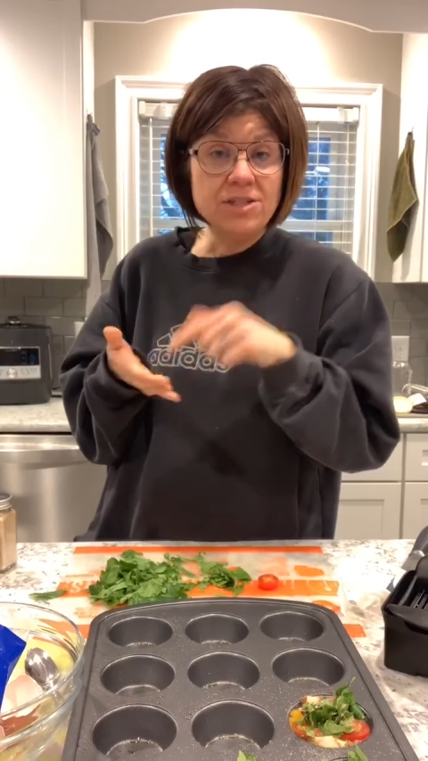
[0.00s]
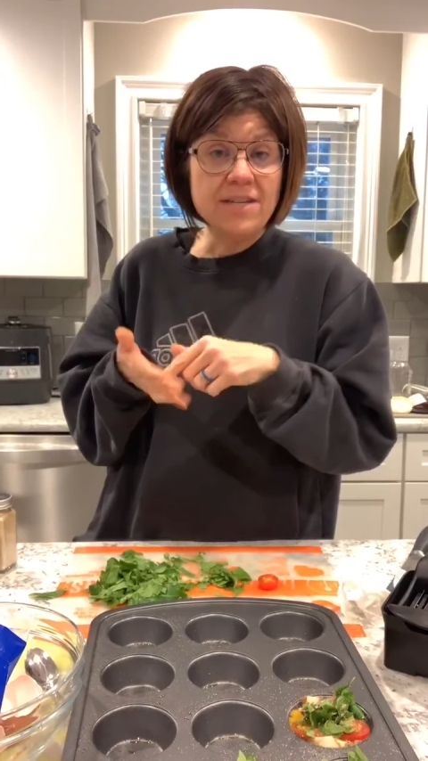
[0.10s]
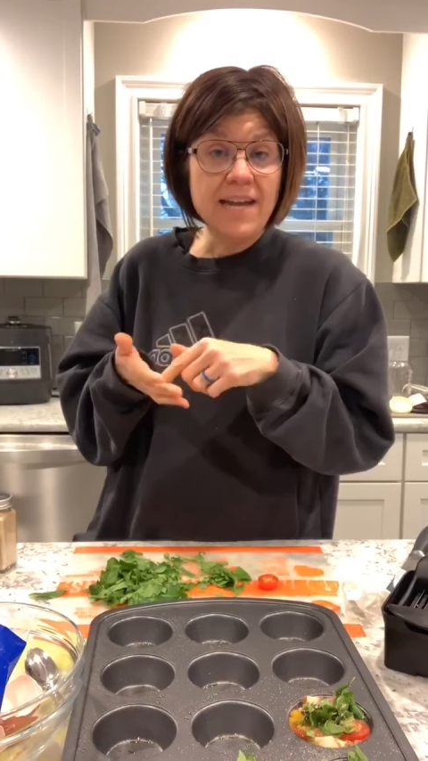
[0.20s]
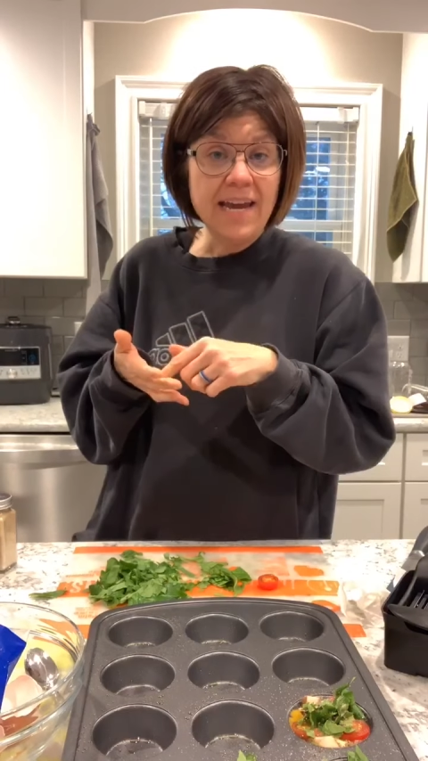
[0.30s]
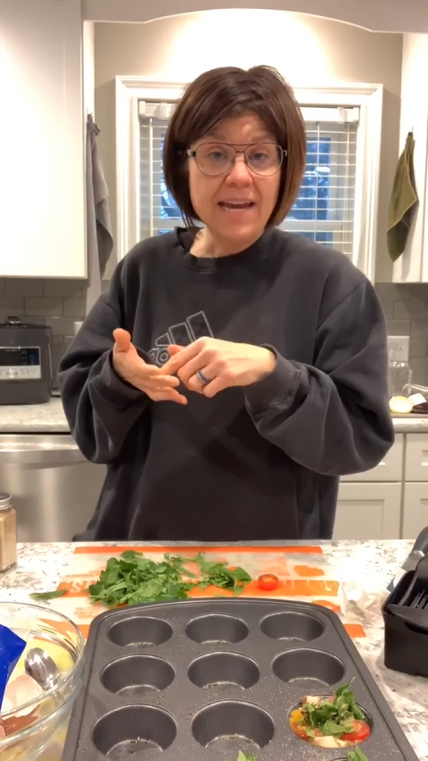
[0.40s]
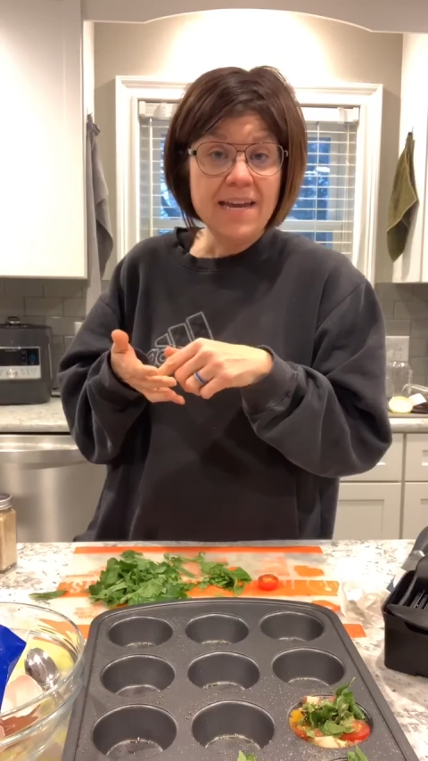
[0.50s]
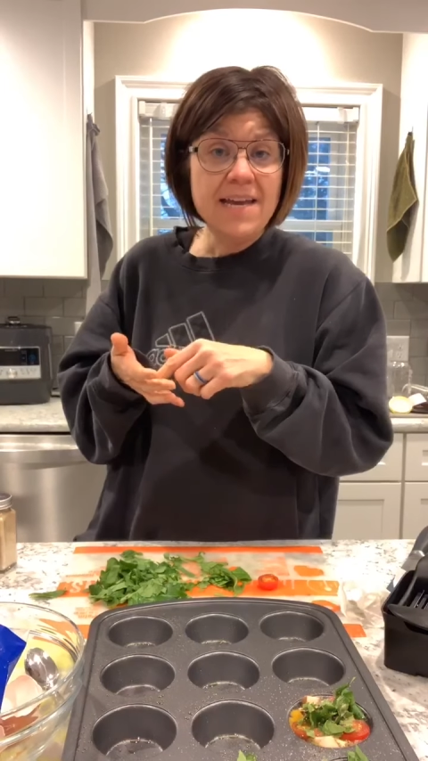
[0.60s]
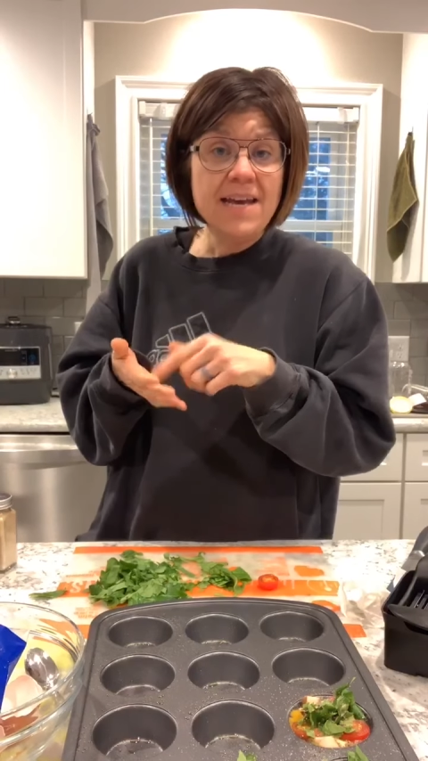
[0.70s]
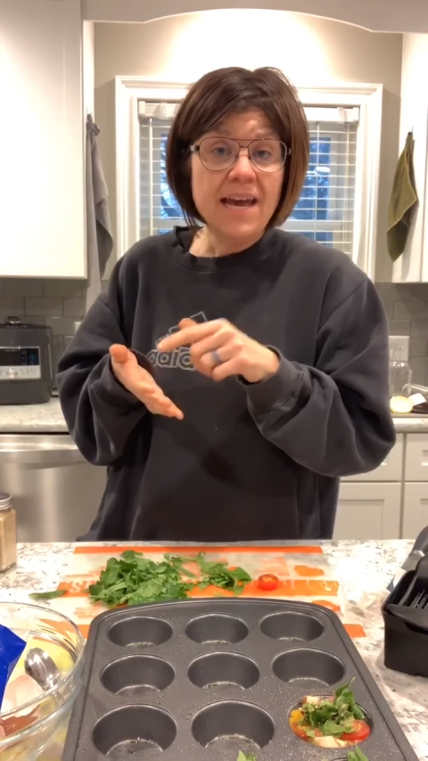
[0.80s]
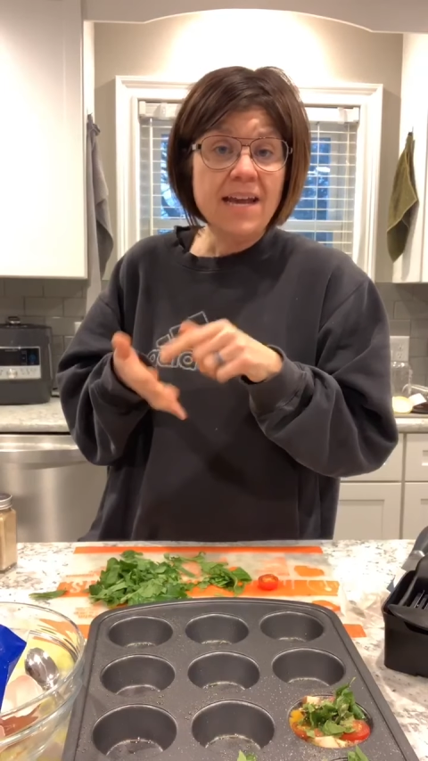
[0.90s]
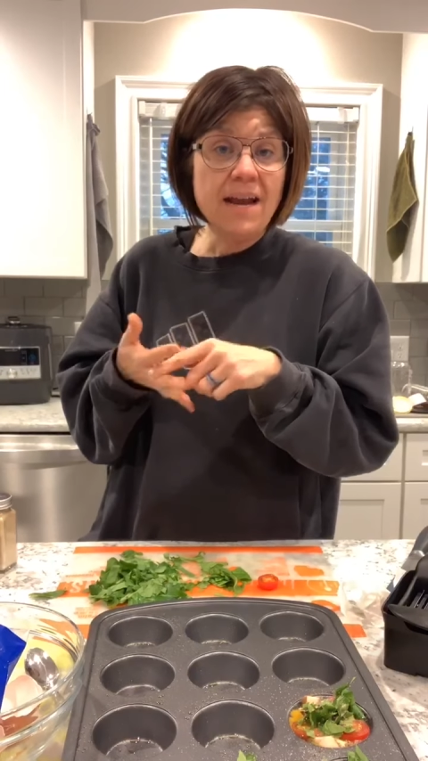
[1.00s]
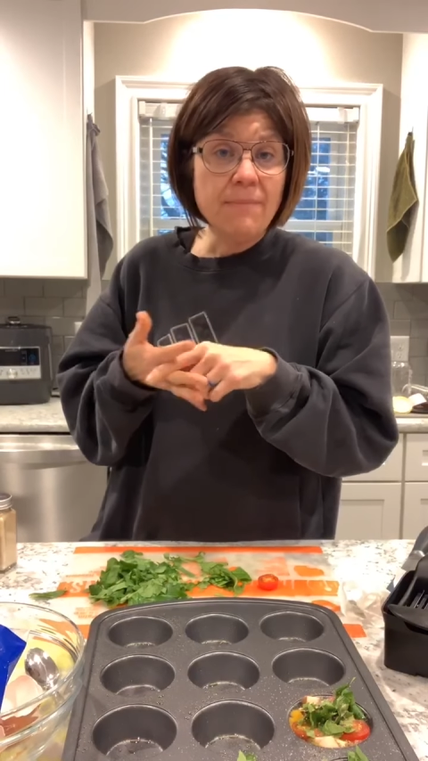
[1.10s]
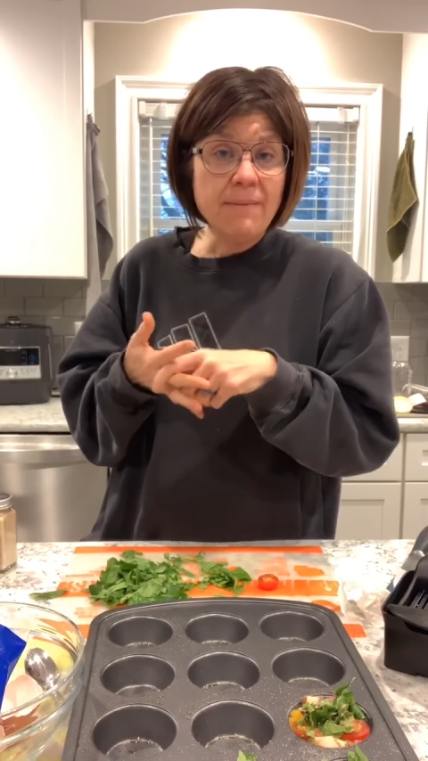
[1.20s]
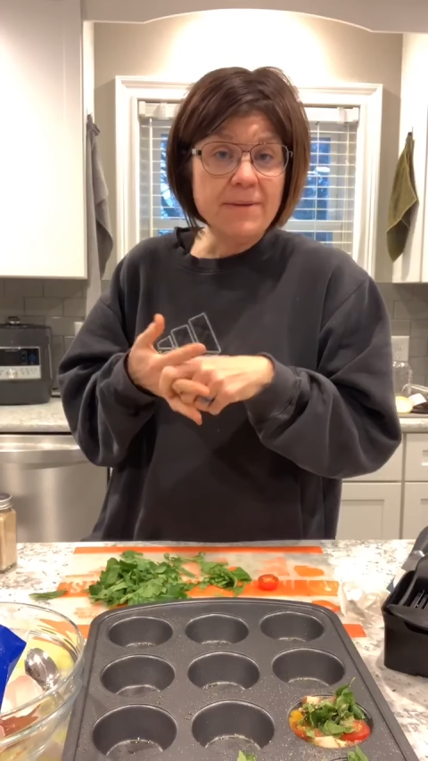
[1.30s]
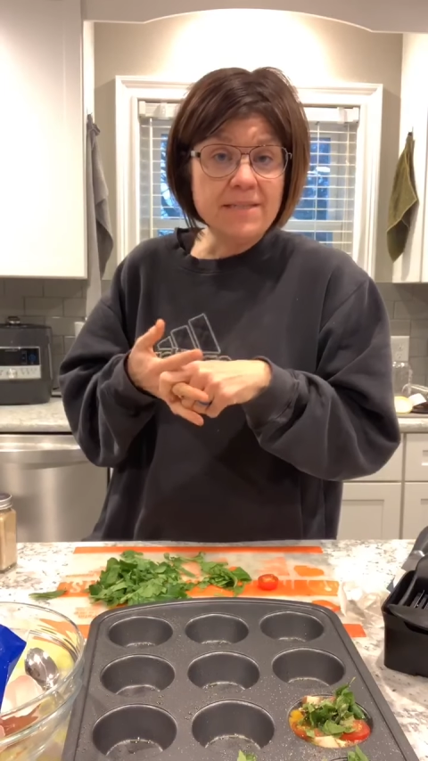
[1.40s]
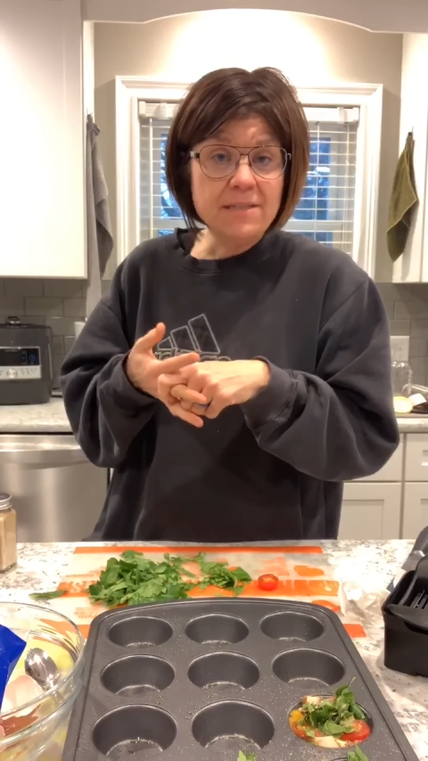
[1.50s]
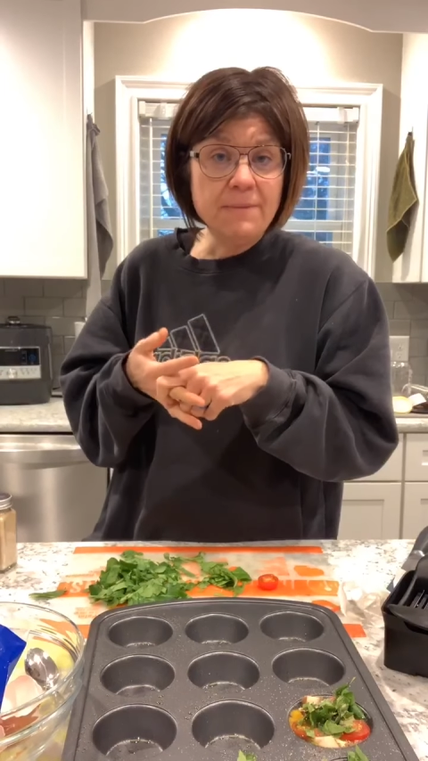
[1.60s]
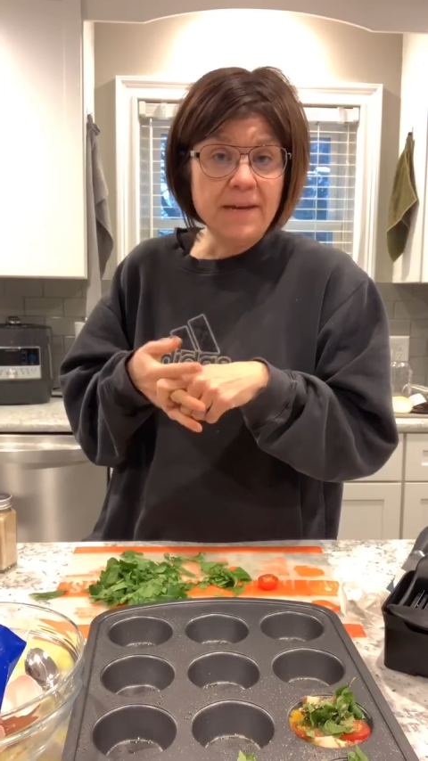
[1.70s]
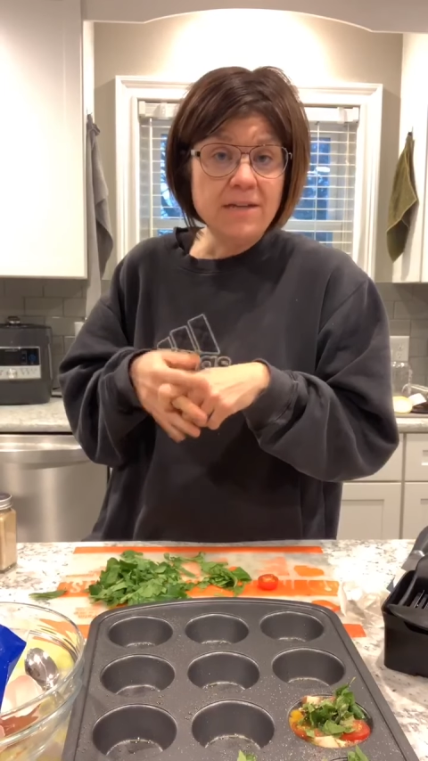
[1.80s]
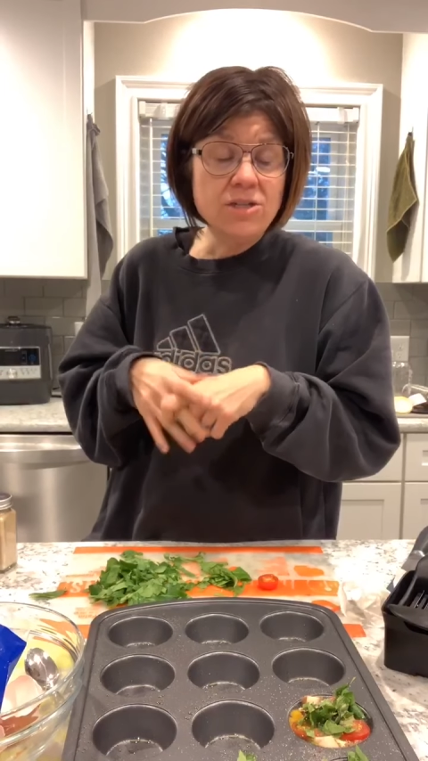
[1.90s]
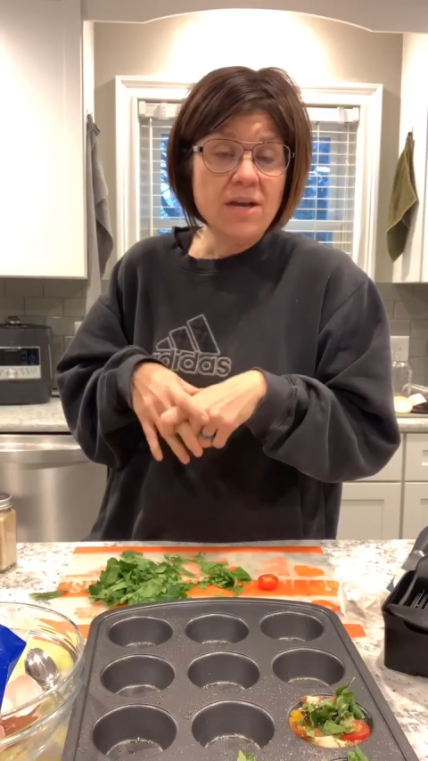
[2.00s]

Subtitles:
today and on my business page.